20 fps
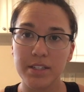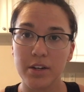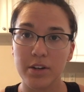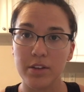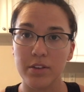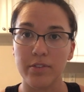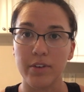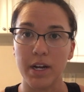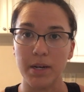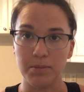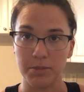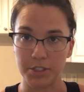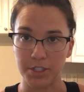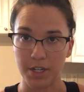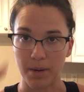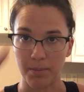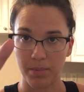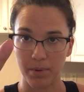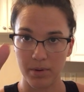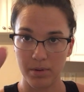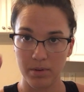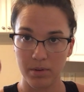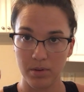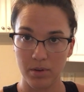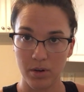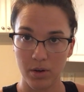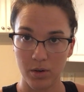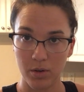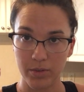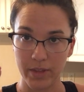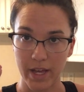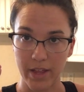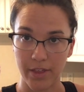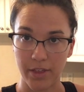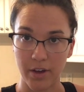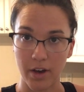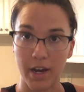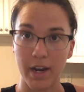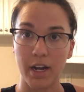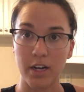go to the vitamin shop. Hold that
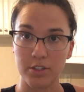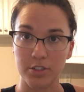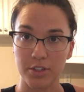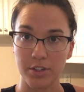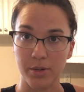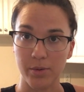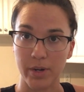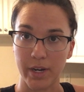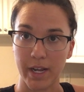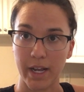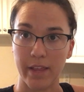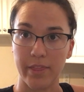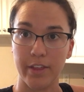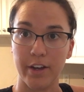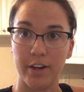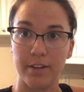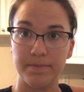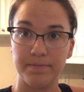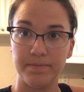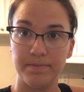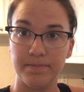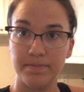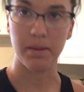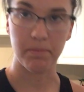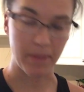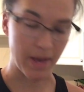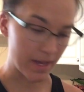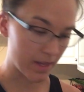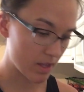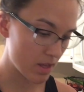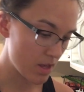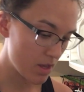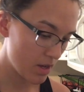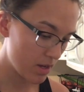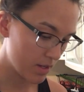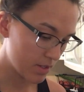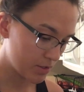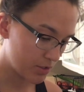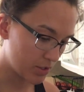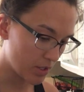thought. I'll show you what I got there. And back.
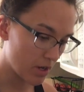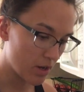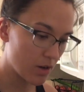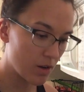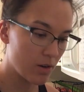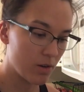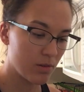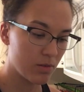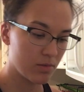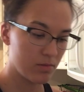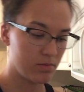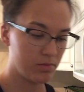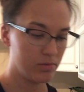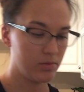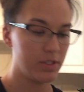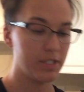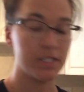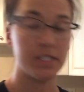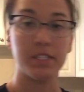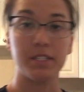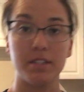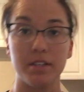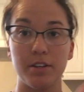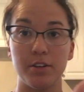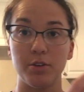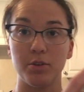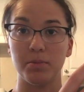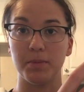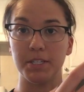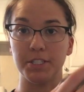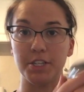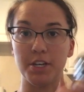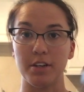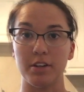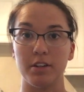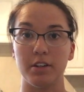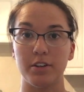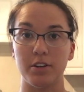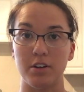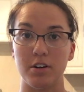So this isn't new on my
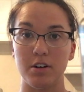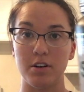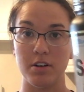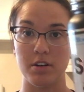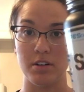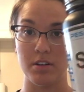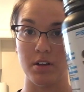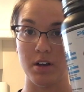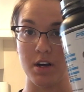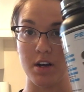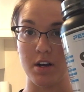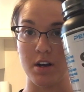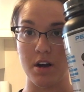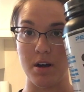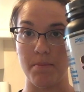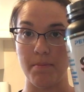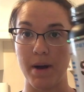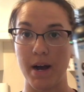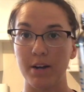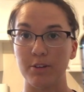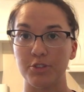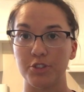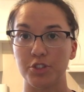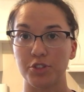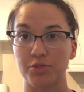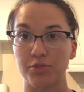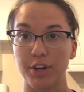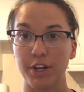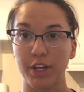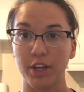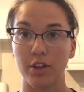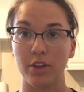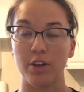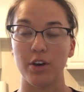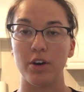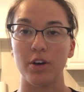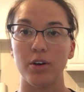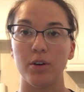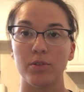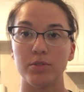channel at all. I was just running
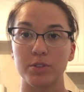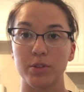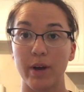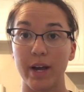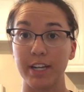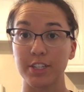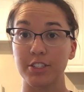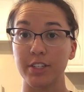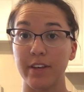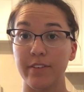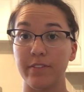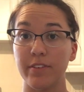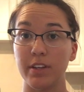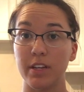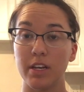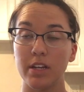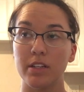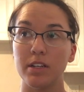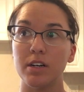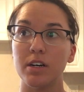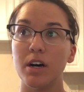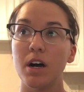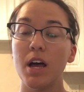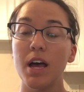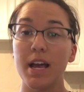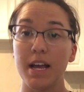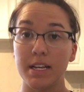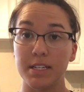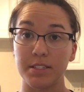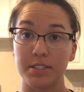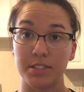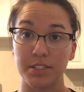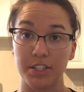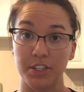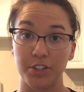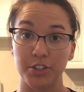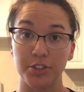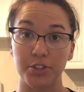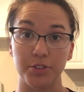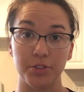low. So I actually have vanilla and
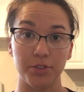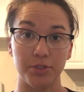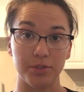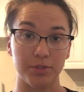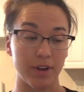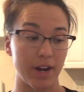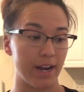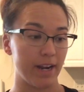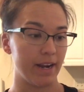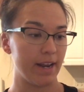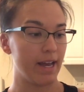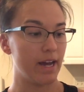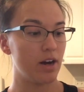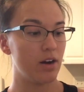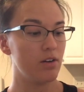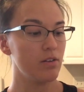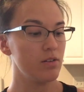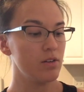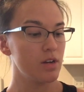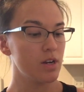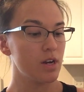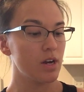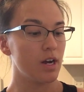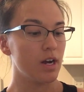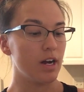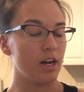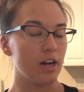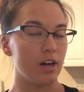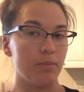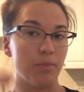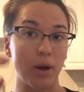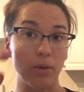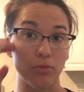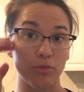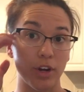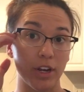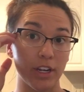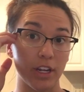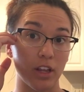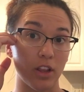snickerdoodle right now. I'm
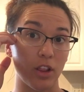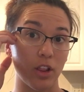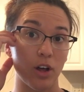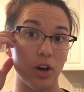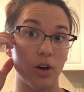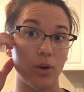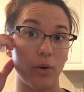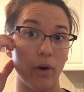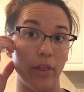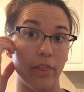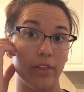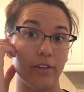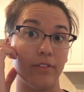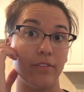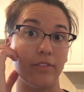running low on the